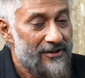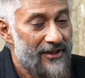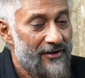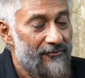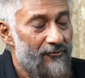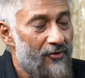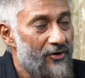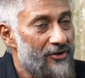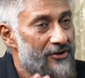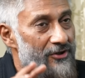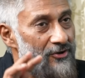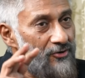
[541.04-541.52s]
they
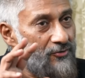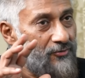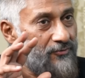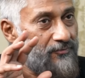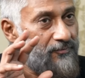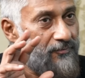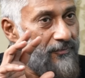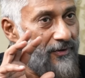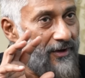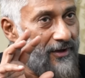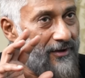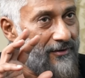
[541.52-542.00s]
wanted to
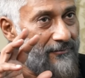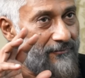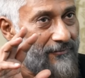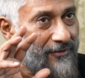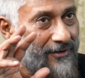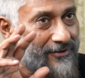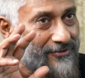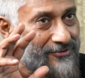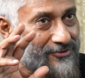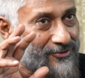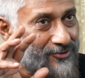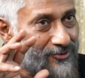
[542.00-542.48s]
uh,
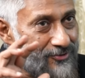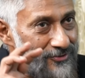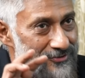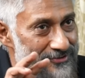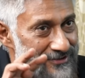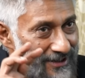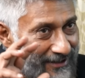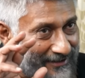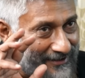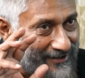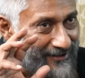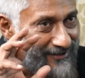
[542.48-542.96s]
uh,
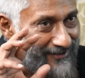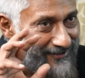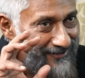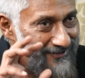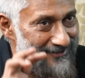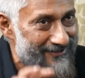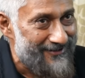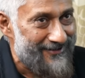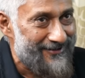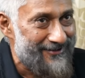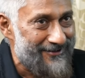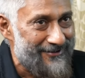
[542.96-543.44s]

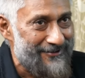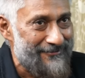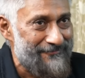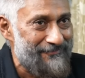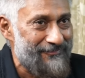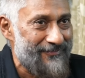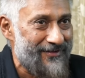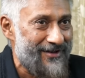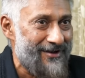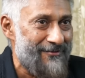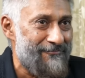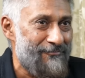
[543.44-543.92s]
settle
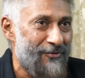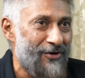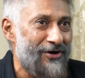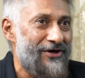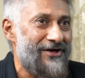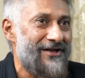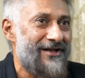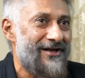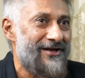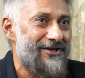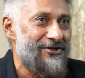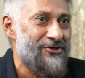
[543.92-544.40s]
uh, a
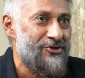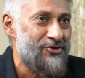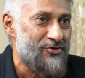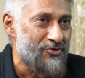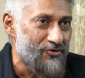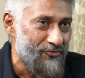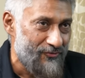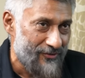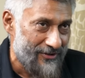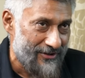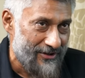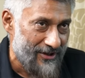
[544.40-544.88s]
political issue
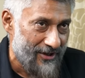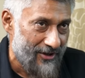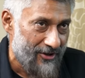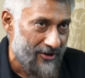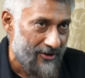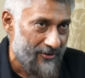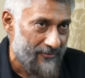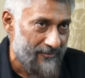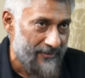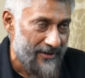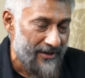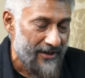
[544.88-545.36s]
with the
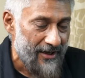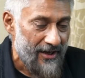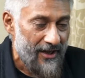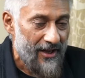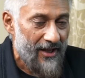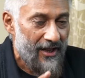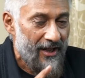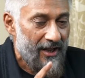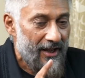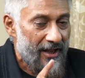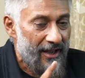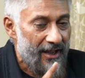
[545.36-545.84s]
government.
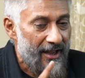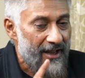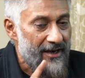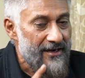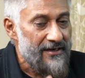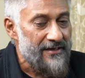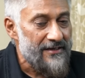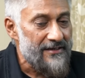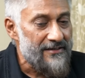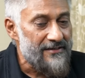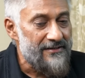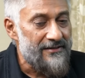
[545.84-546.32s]

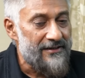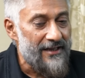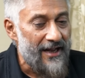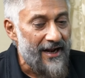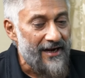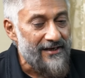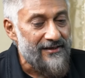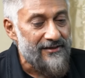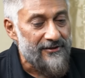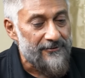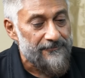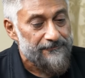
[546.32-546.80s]
And in
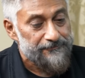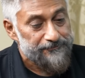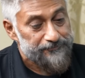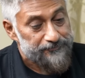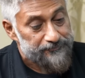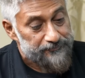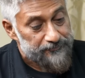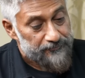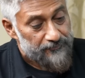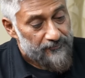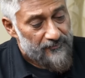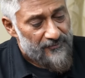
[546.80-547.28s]
that
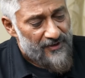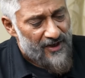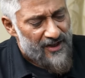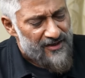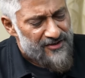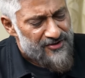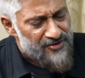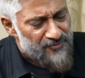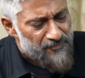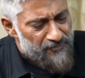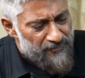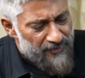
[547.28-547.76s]

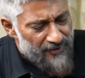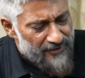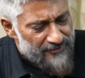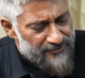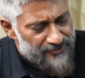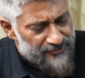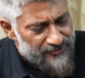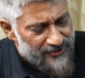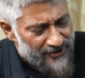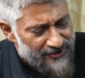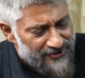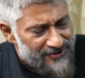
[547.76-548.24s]

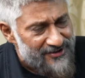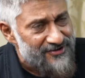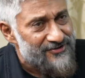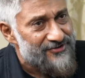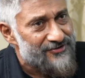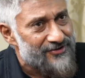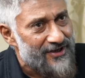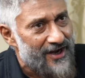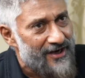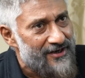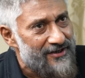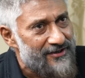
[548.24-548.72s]
certain
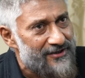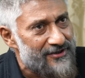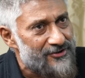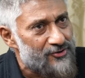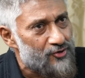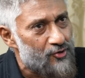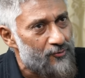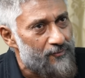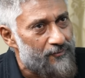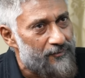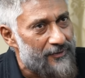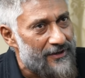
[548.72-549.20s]
scientists
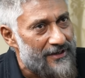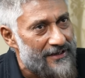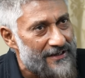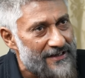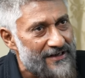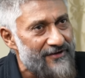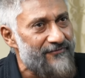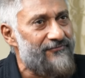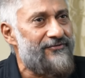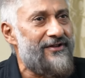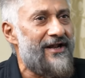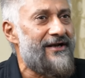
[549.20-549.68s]
who
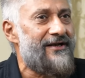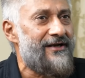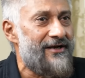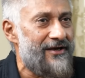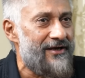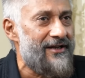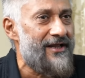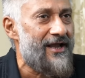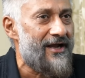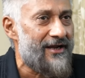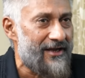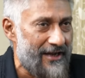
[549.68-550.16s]
believed that
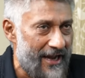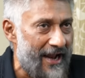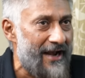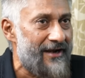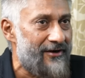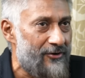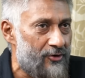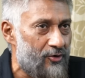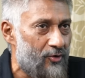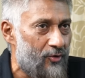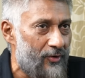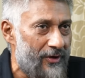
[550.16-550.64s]
India
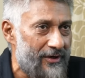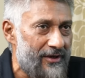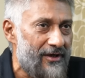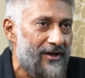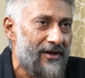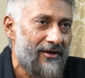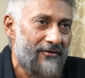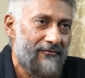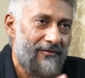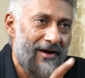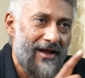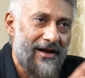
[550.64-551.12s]
can do it,
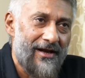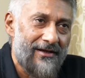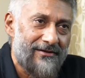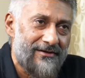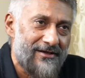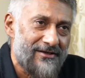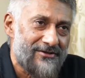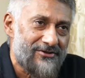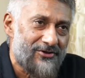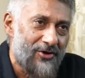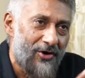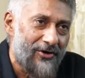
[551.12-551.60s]
while
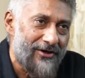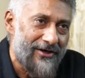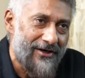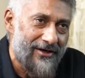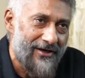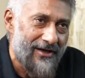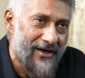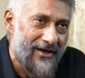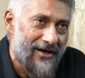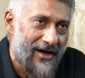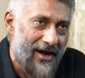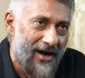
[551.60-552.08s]
others thought
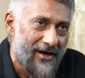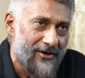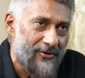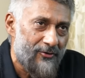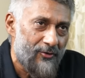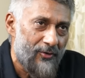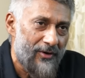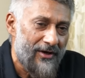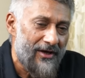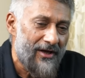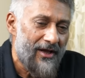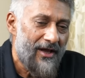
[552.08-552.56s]
India can't
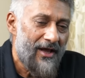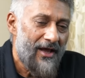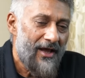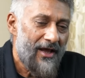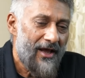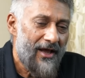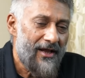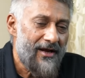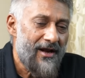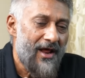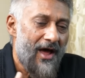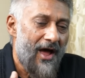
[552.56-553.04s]
do it,
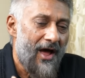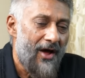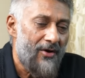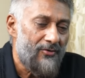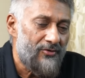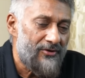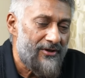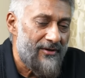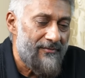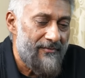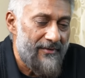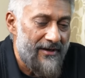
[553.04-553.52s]
and how
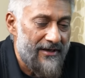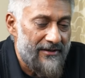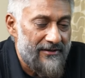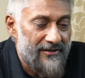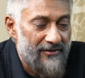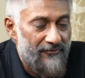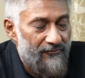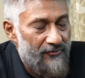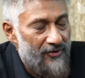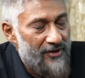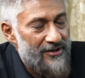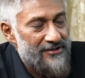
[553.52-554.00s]
they made
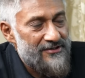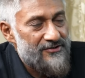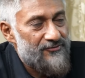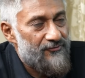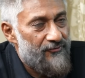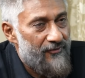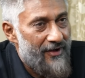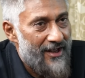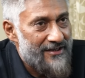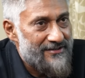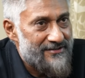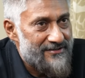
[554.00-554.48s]
the world's
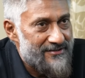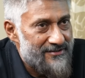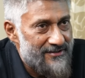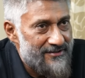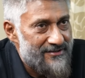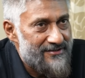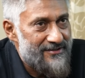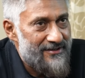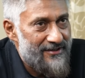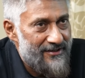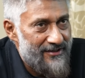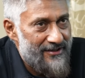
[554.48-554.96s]

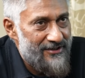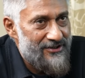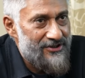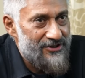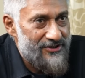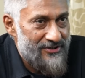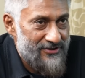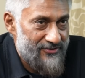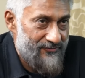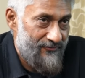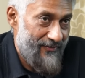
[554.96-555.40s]
fastest indigenous